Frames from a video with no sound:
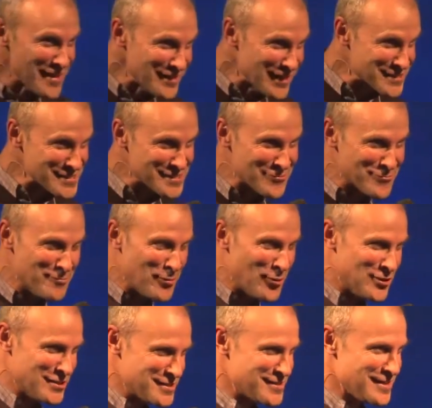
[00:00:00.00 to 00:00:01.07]
That's a different
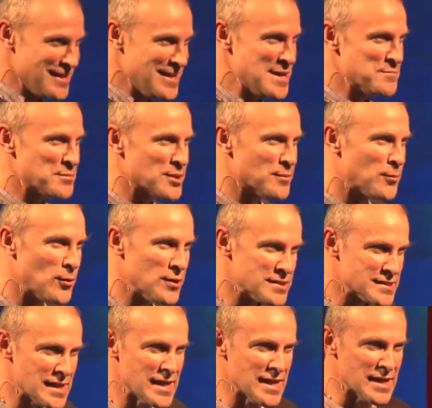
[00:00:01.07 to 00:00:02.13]
point. But the point
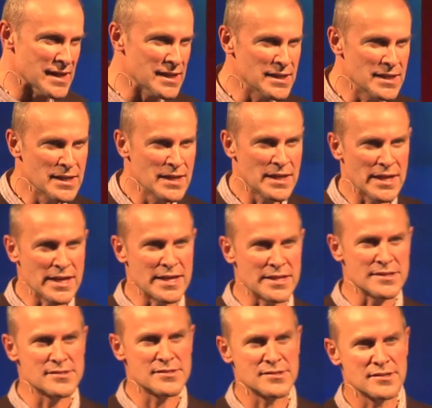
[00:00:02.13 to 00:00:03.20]
here
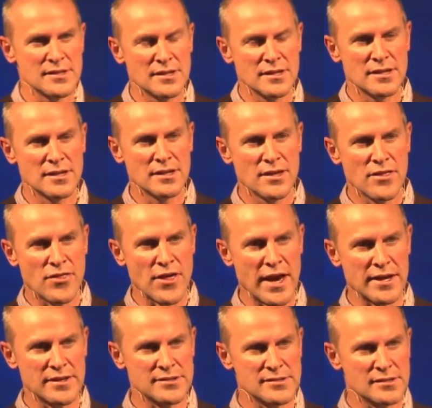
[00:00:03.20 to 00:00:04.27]
is
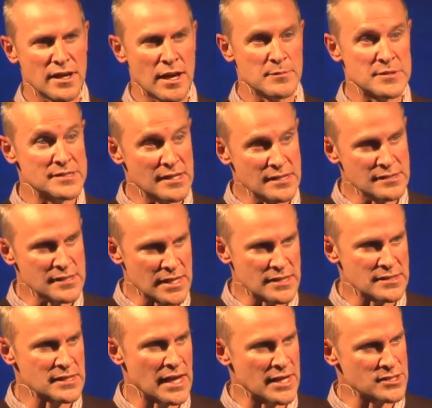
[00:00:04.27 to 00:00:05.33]
that
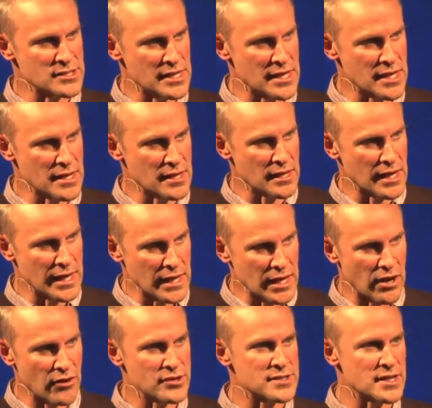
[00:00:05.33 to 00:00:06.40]
cities actually
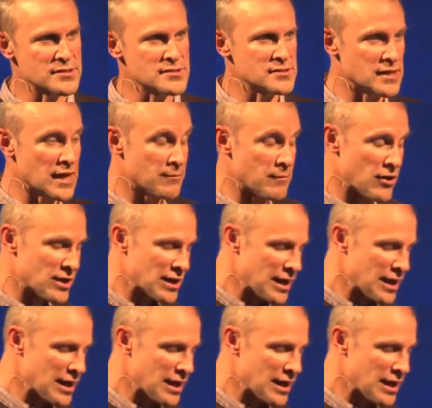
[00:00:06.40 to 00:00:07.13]
encourage us to get married